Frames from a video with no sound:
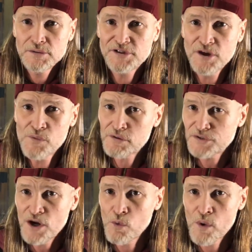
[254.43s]
So there's
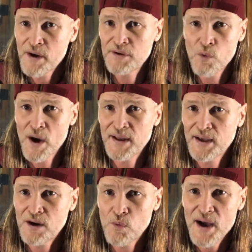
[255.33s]
no way to
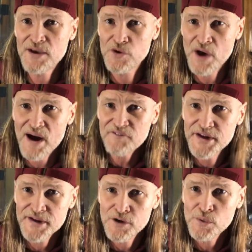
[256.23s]
get away. You have
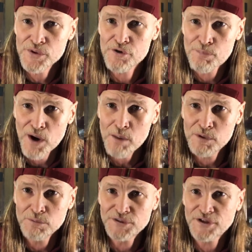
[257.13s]
to deal with your
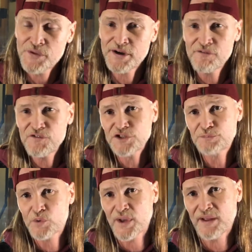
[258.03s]
problems. So the difference
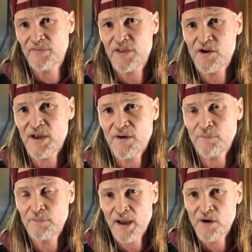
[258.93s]
between in there and
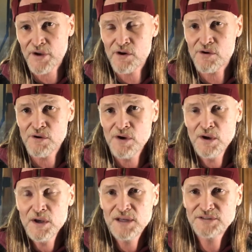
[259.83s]
out here
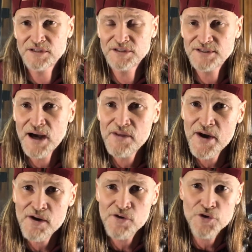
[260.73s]
is inside
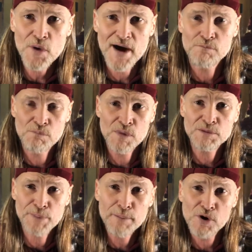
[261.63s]
there,
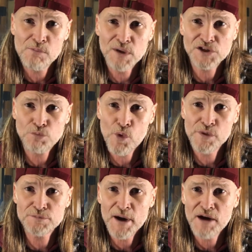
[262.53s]
people are much more
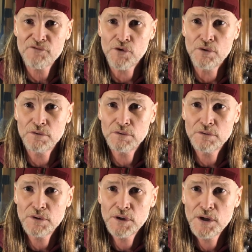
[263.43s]
respectful,
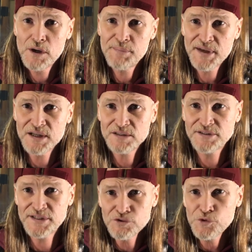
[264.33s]
because
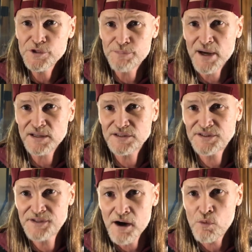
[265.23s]
disrespect is
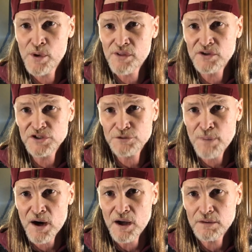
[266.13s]
dealt with on the
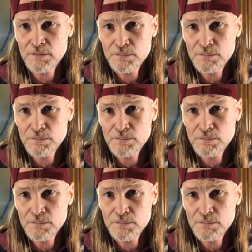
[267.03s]
spot.